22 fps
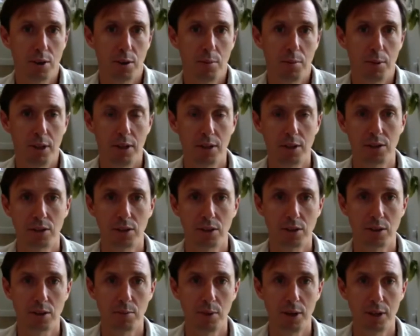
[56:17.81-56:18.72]
I mean,
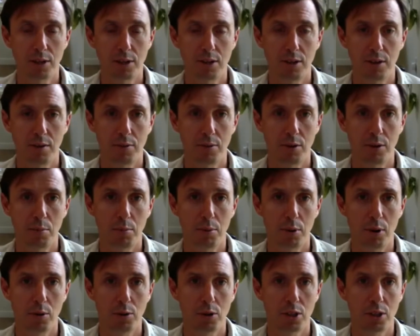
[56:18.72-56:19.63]
it's a much different
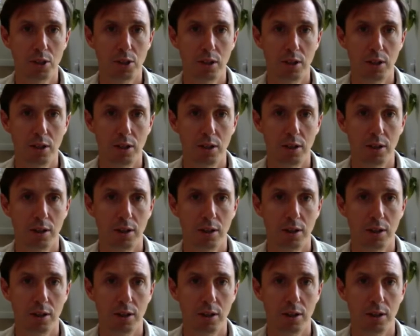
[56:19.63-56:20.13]
approach to.